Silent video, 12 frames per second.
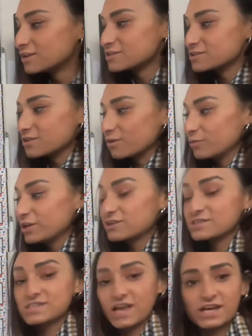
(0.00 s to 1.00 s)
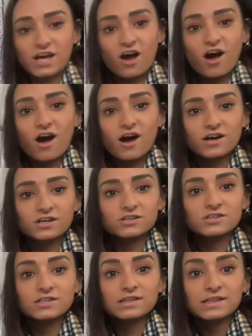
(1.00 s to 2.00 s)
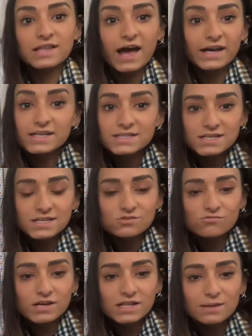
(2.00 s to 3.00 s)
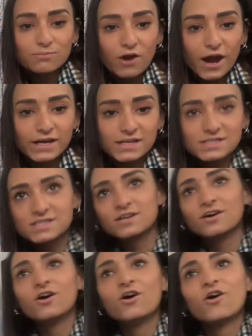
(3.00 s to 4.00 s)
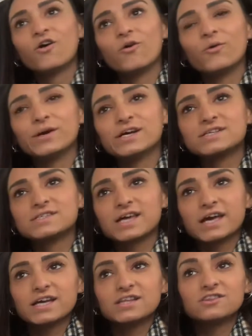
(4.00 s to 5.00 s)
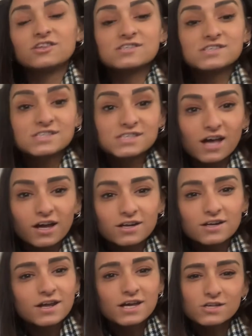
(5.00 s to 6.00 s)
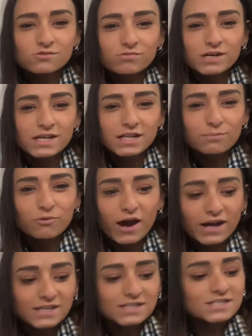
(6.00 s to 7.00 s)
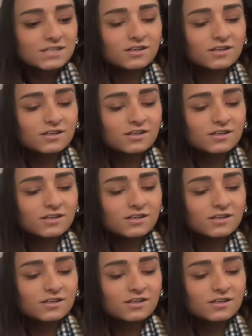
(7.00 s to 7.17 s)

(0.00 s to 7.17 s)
So we could say our light is really bright. Or we could say the sun is really bright.